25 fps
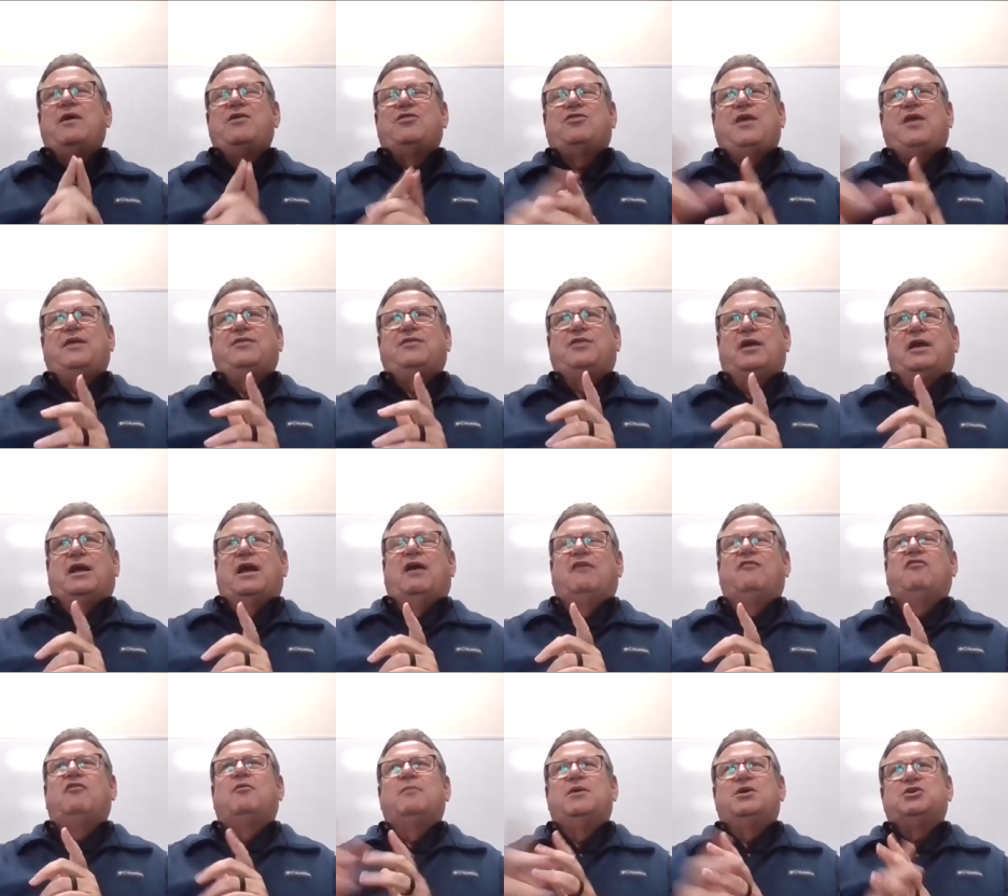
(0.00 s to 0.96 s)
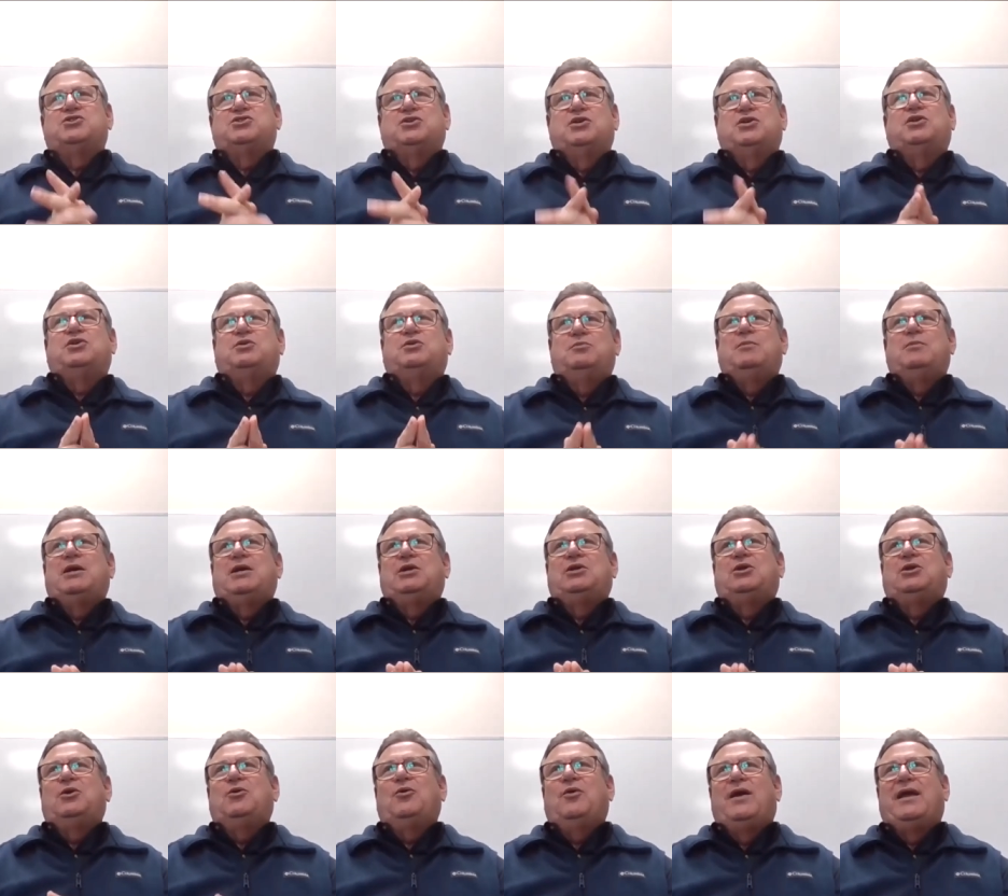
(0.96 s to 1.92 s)
we think the government should be
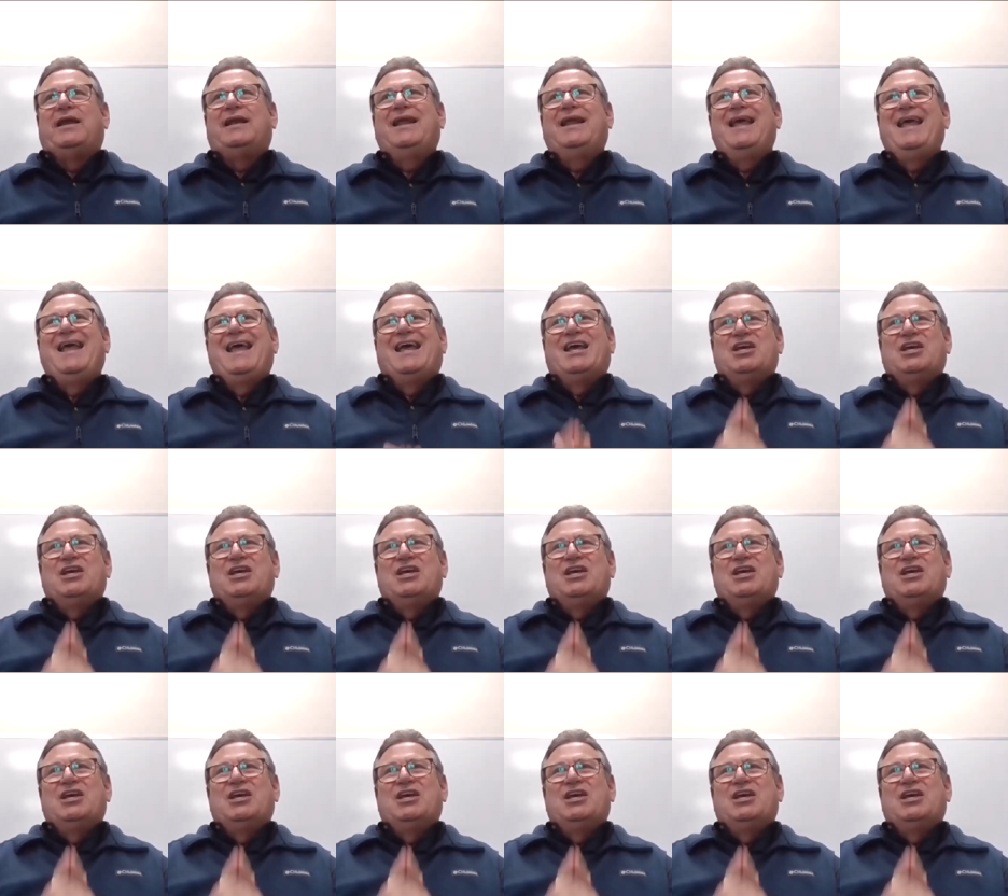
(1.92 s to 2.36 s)
doing